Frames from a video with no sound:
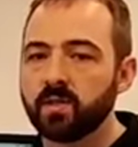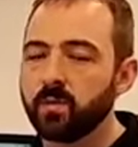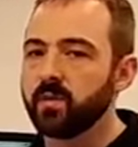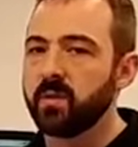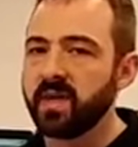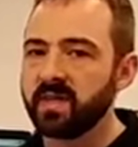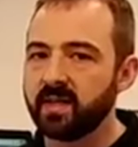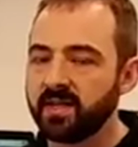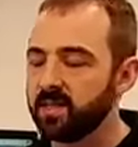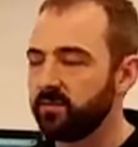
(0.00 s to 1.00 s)
so we try to make
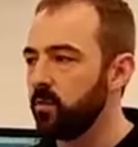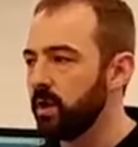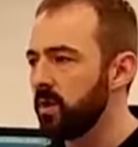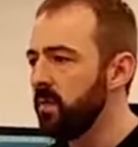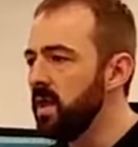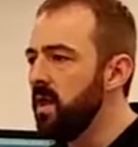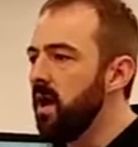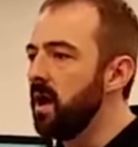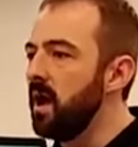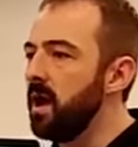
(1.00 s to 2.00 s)
that easy for you.
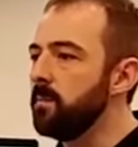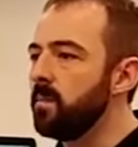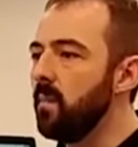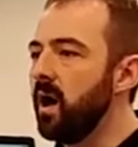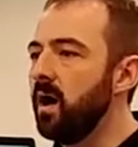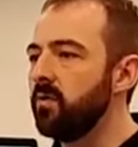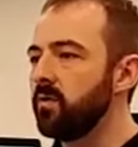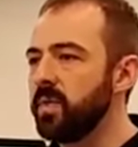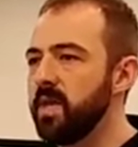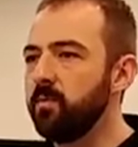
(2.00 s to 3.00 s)

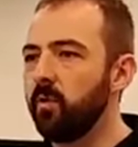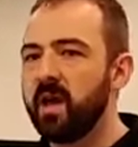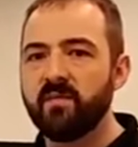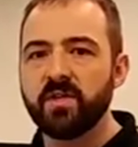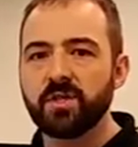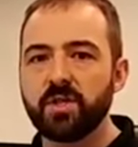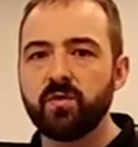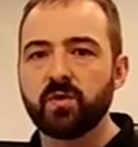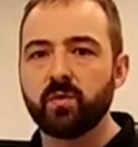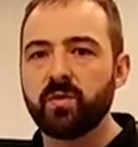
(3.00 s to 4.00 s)
Other people have
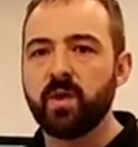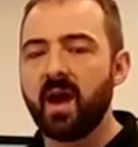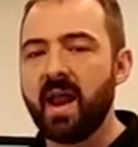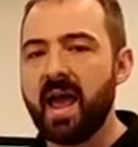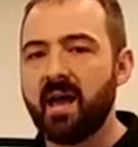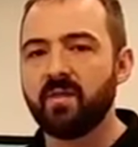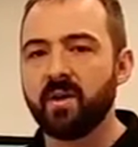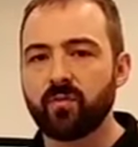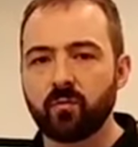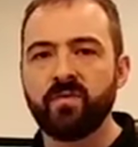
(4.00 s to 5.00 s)
issues with not
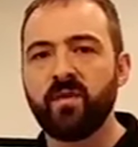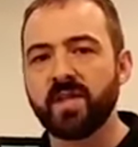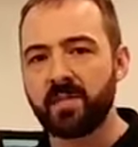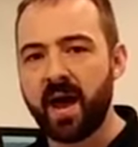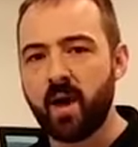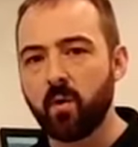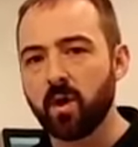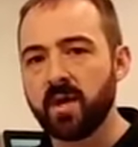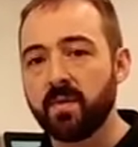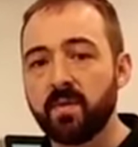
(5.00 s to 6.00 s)
having three-phase
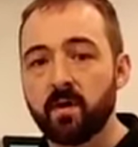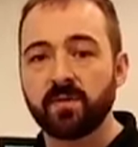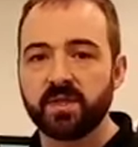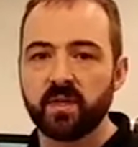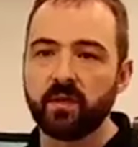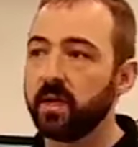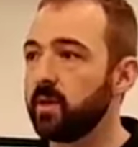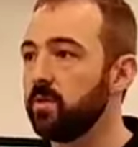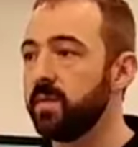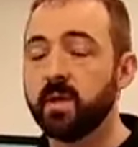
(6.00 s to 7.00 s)
power in their facility.
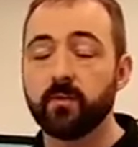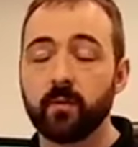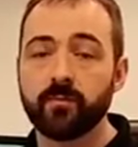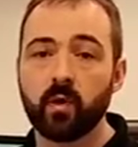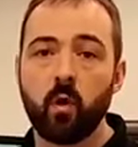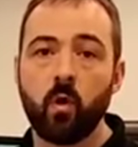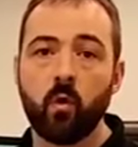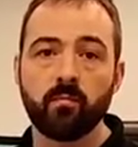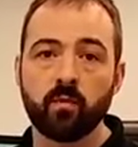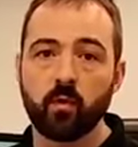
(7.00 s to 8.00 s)
It could be in their
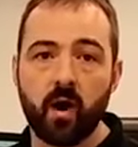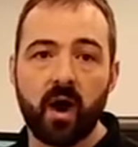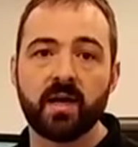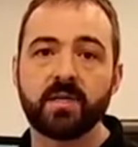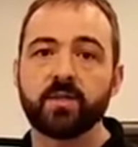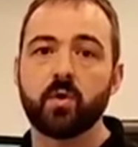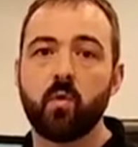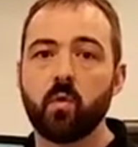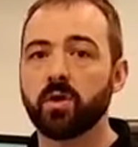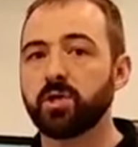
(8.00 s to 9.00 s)
home garage
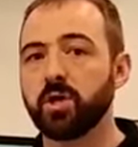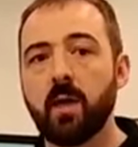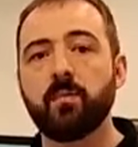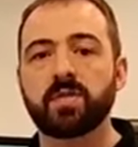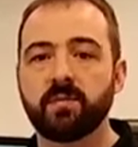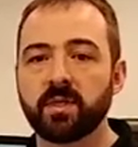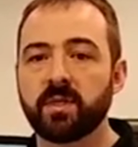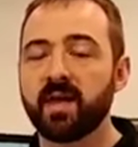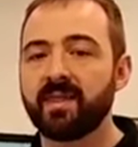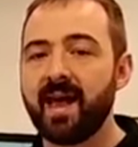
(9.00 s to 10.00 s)
or shop or
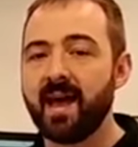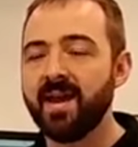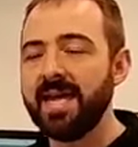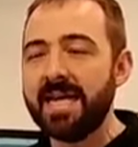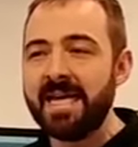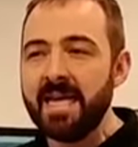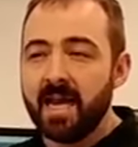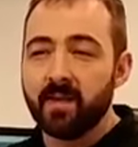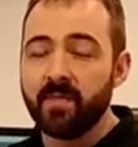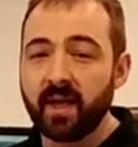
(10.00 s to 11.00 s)
something like that.
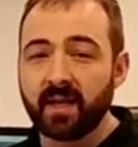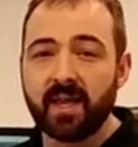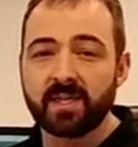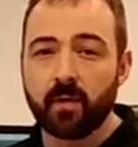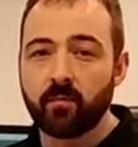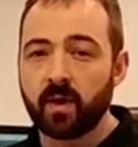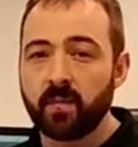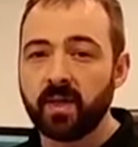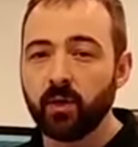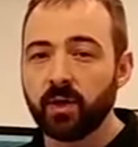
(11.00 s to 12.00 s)
In that case, I would
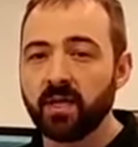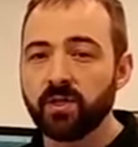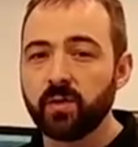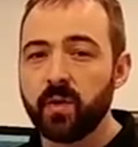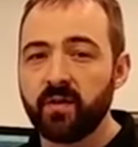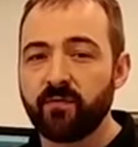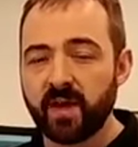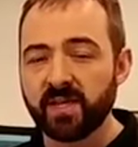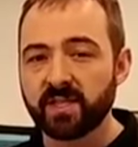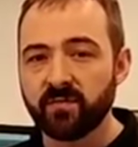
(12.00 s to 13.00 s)
recommend looking into a
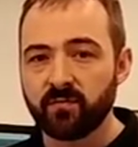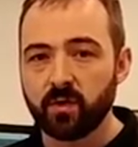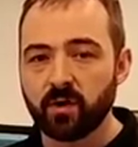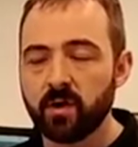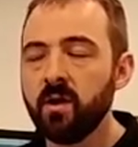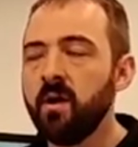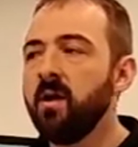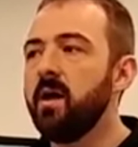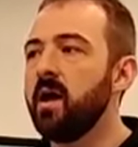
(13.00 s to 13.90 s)
phase converter.